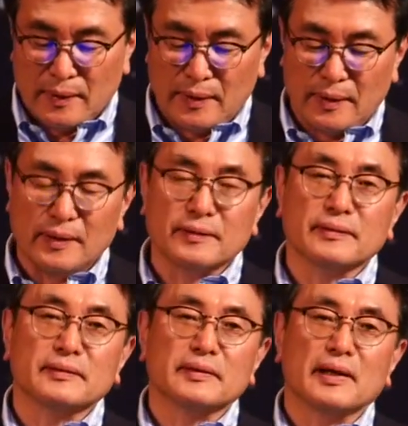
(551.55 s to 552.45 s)

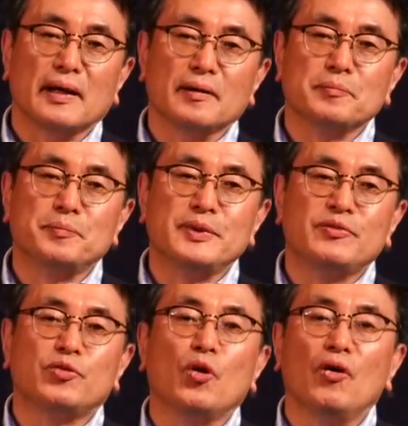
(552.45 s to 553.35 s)
And
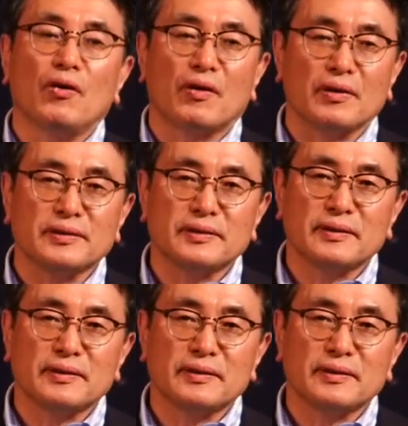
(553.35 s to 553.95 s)
before